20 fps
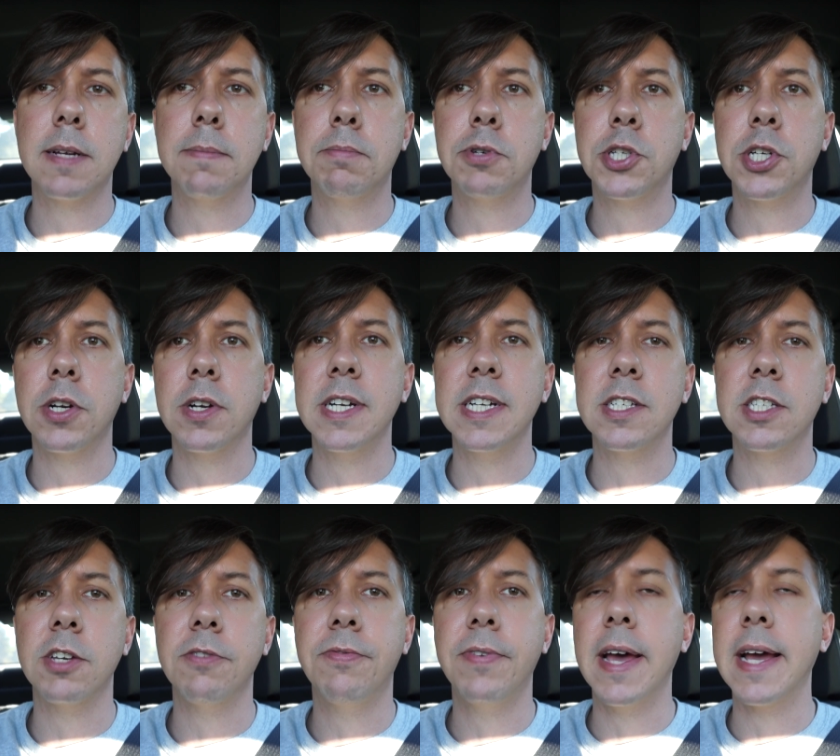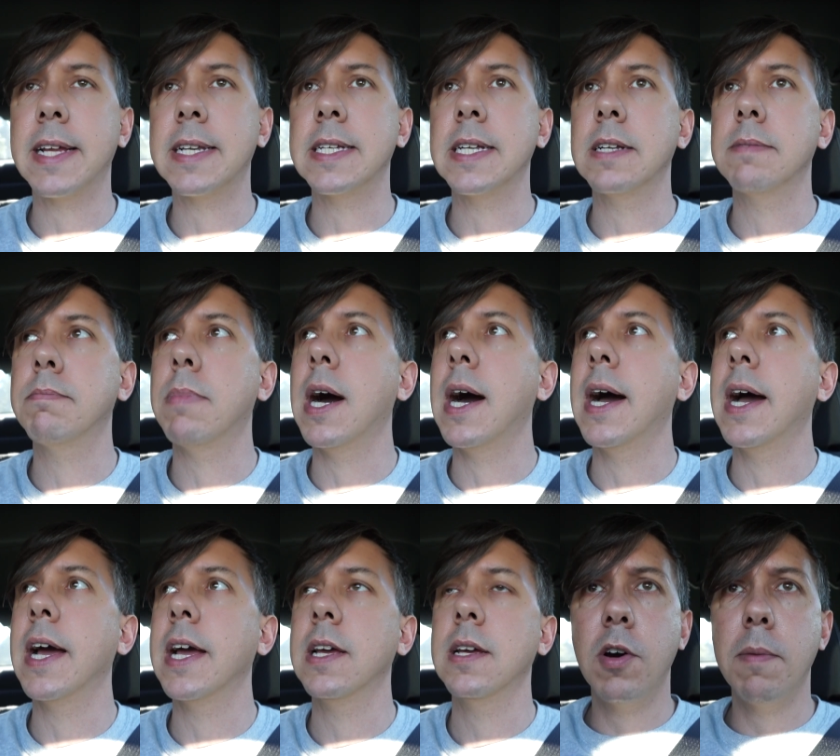temperature is affected
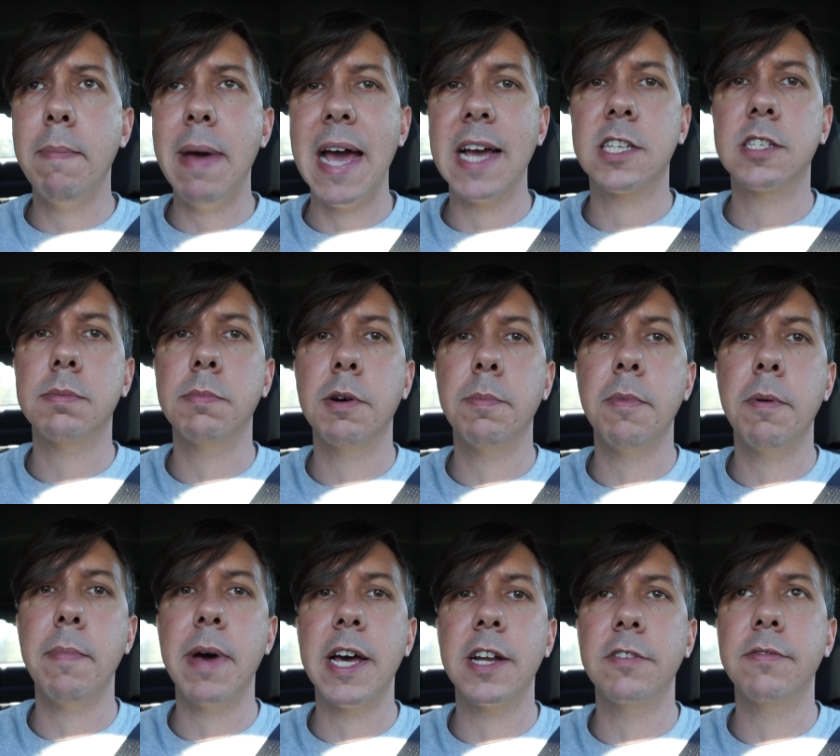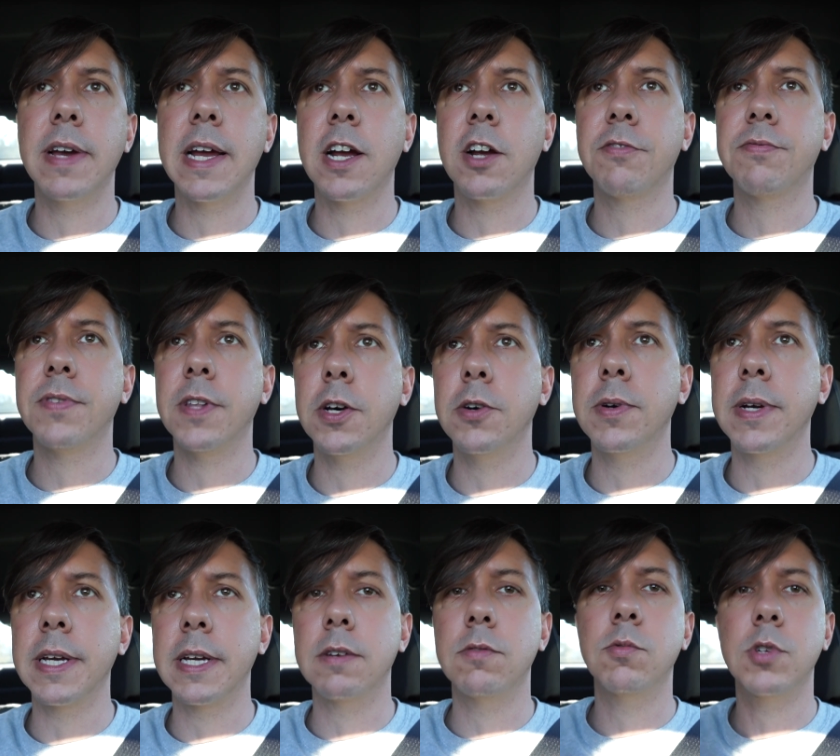by a maximum amount of air
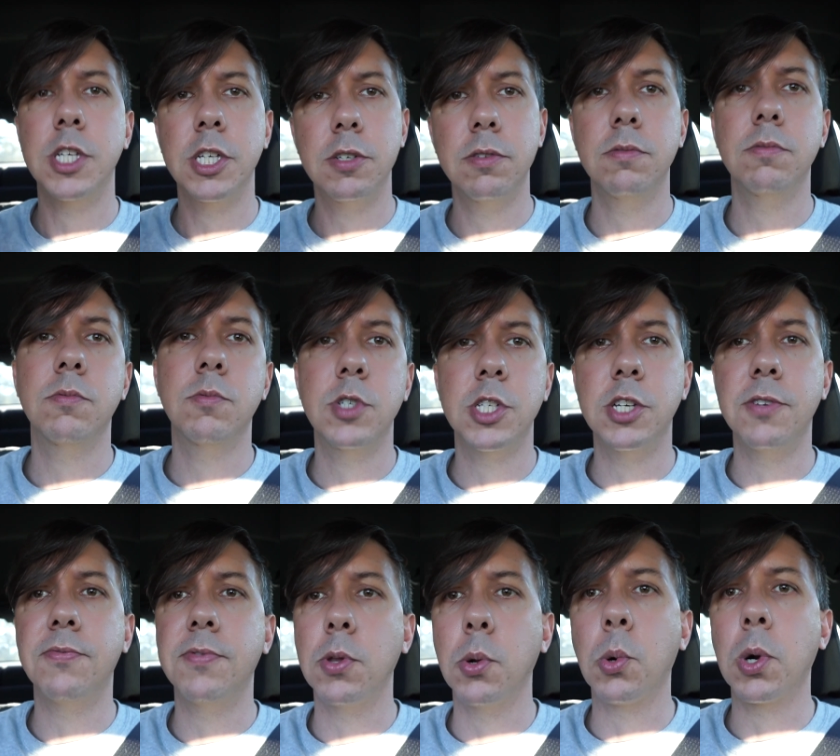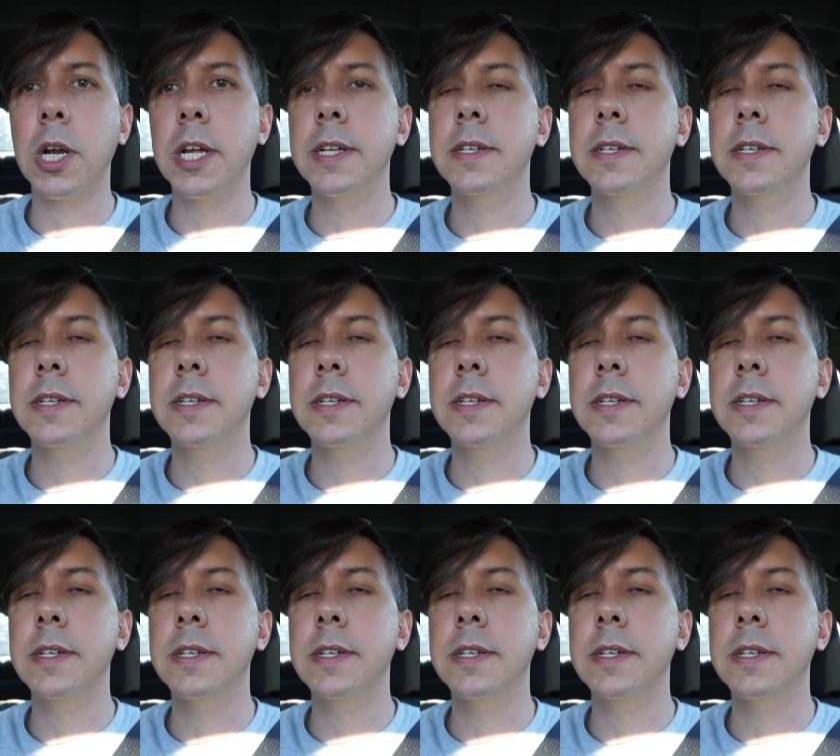flowing when you, when you floor